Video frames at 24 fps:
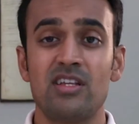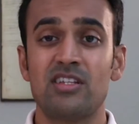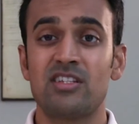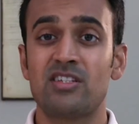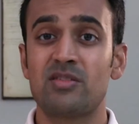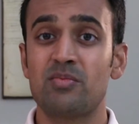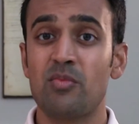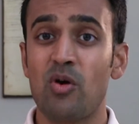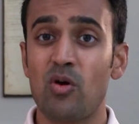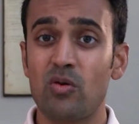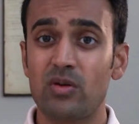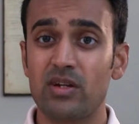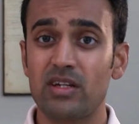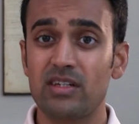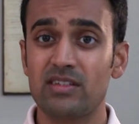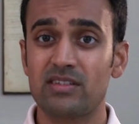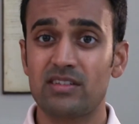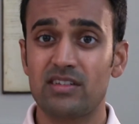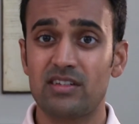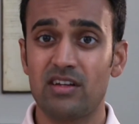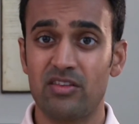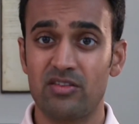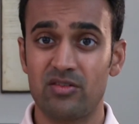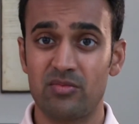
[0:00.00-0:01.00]
Smoking's
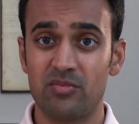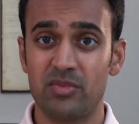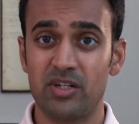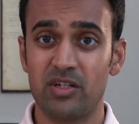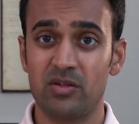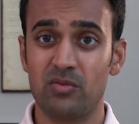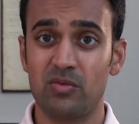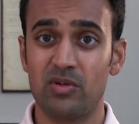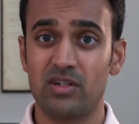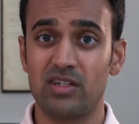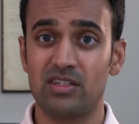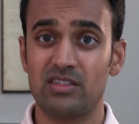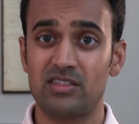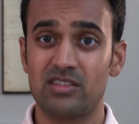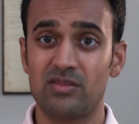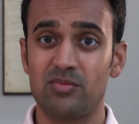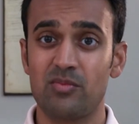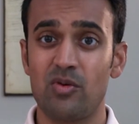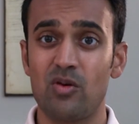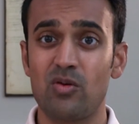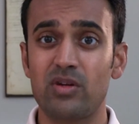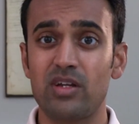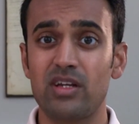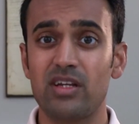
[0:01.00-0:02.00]
another big one, and
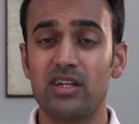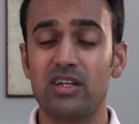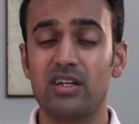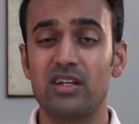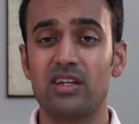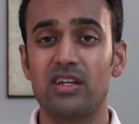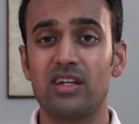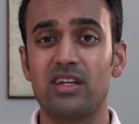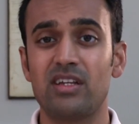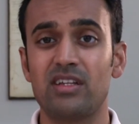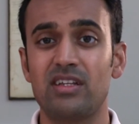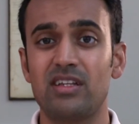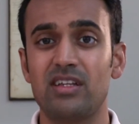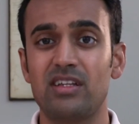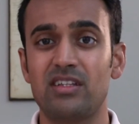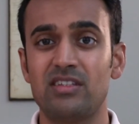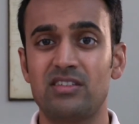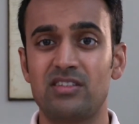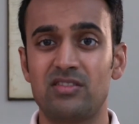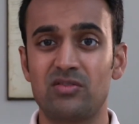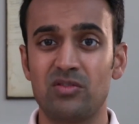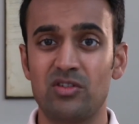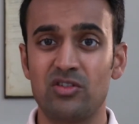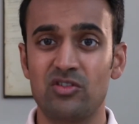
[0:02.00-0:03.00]
smoking,
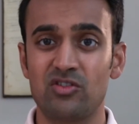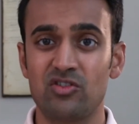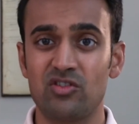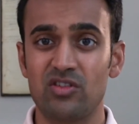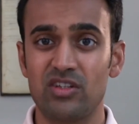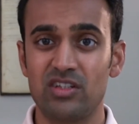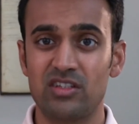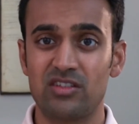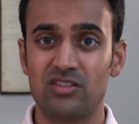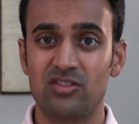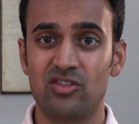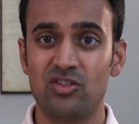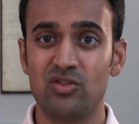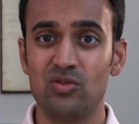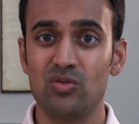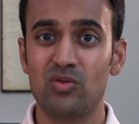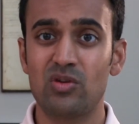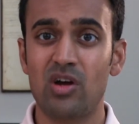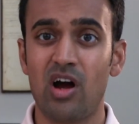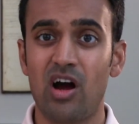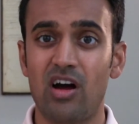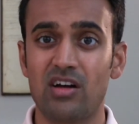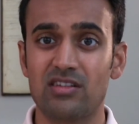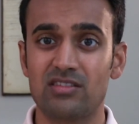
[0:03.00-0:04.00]
it's usually two
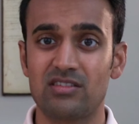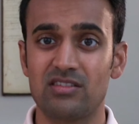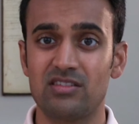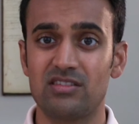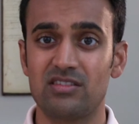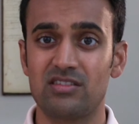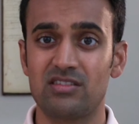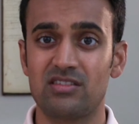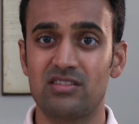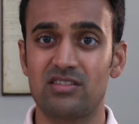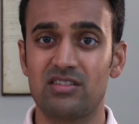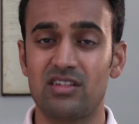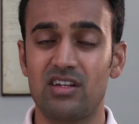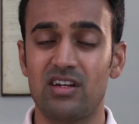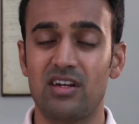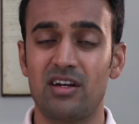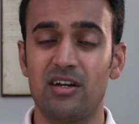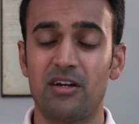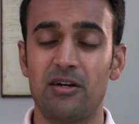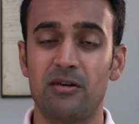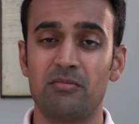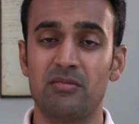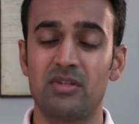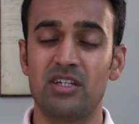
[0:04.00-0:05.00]
causes.
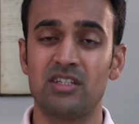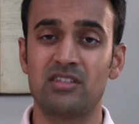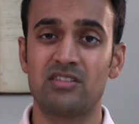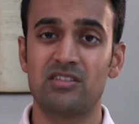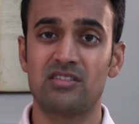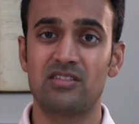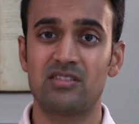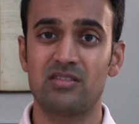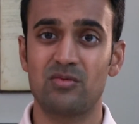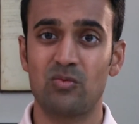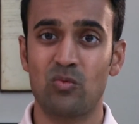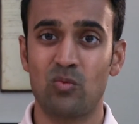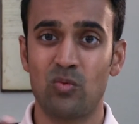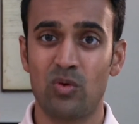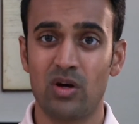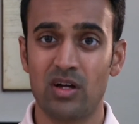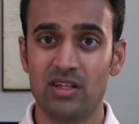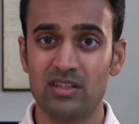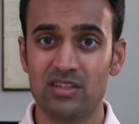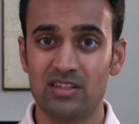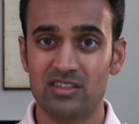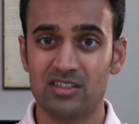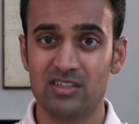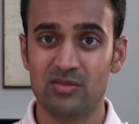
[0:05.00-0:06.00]
It's
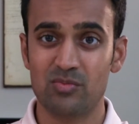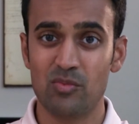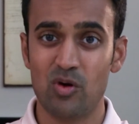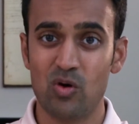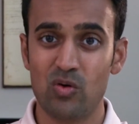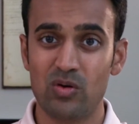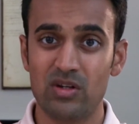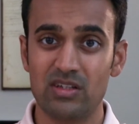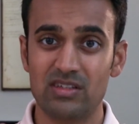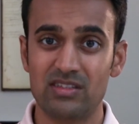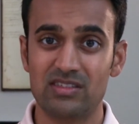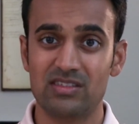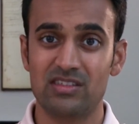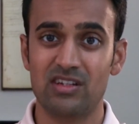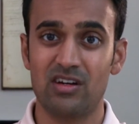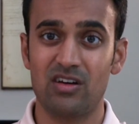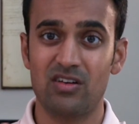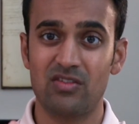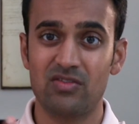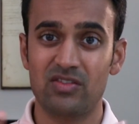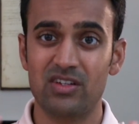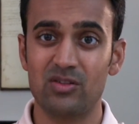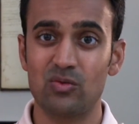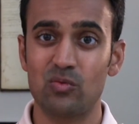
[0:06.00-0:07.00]
one, the smoke
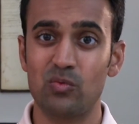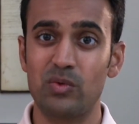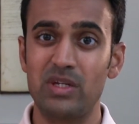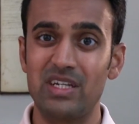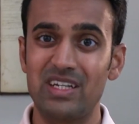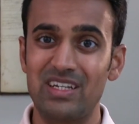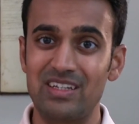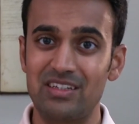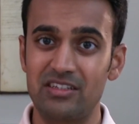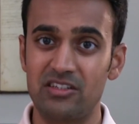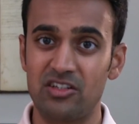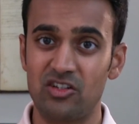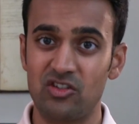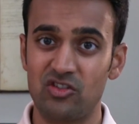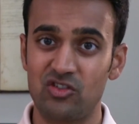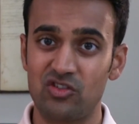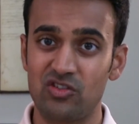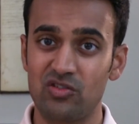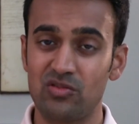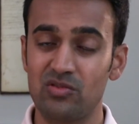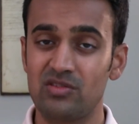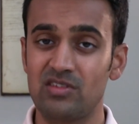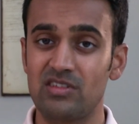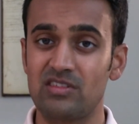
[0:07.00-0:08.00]
itself can weaken
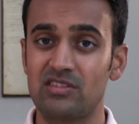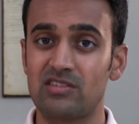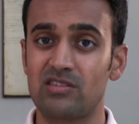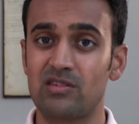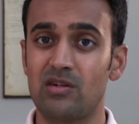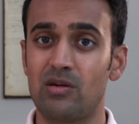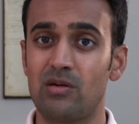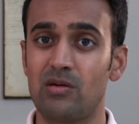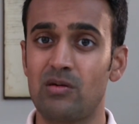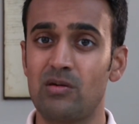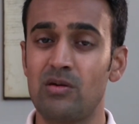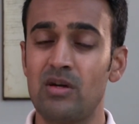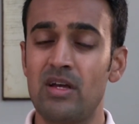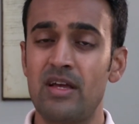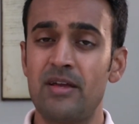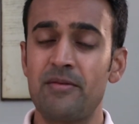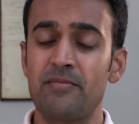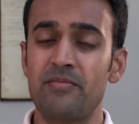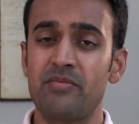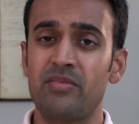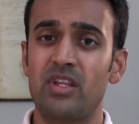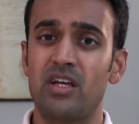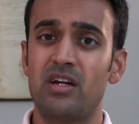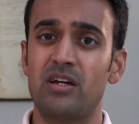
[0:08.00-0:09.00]
tissues, and so
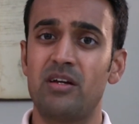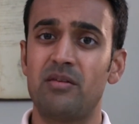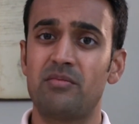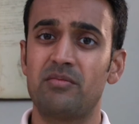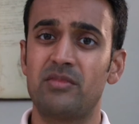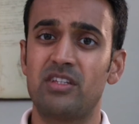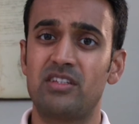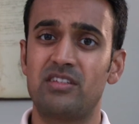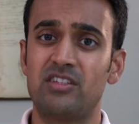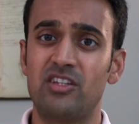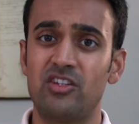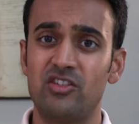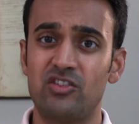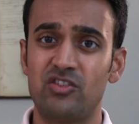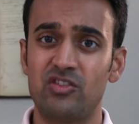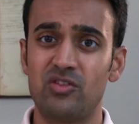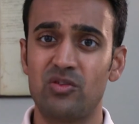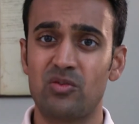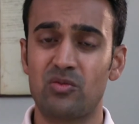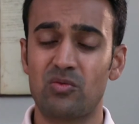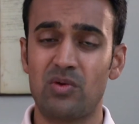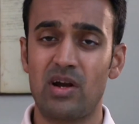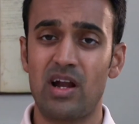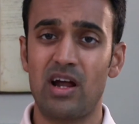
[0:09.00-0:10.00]
the
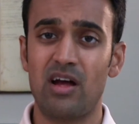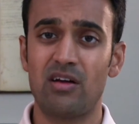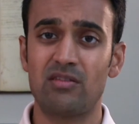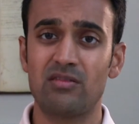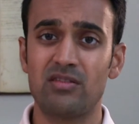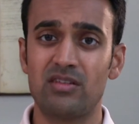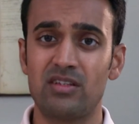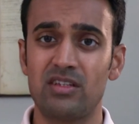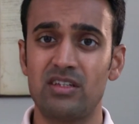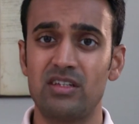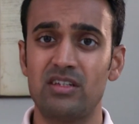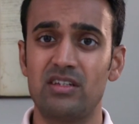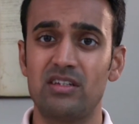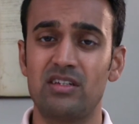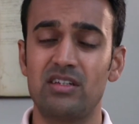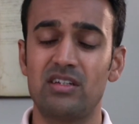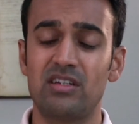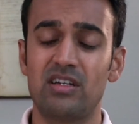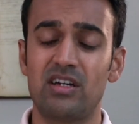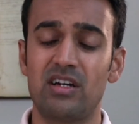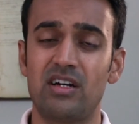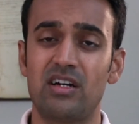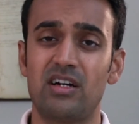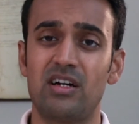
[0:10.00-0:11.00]
tissue around
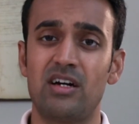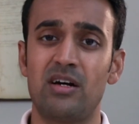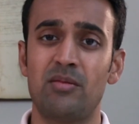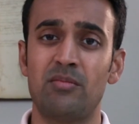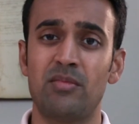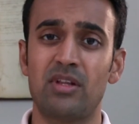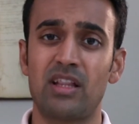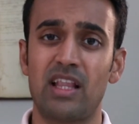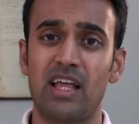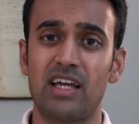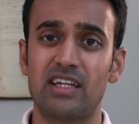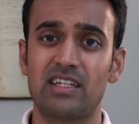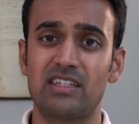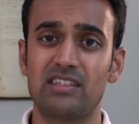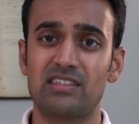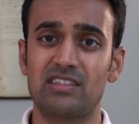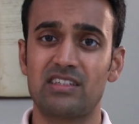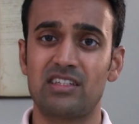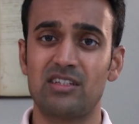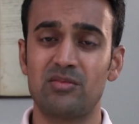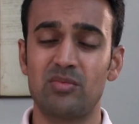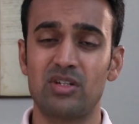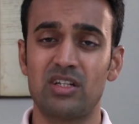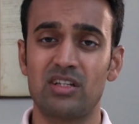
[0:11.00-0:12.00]
the umbilicus
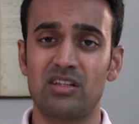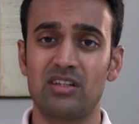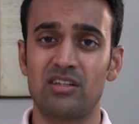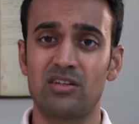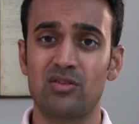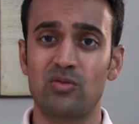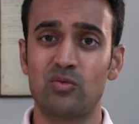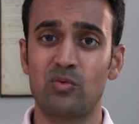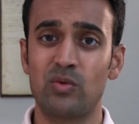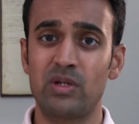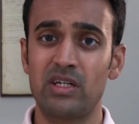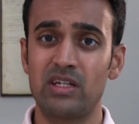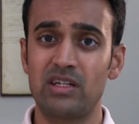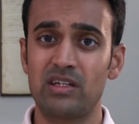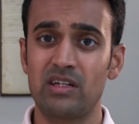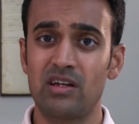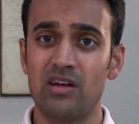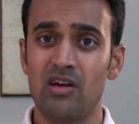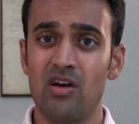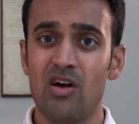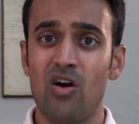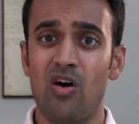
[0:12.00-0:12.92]
can be a little weak.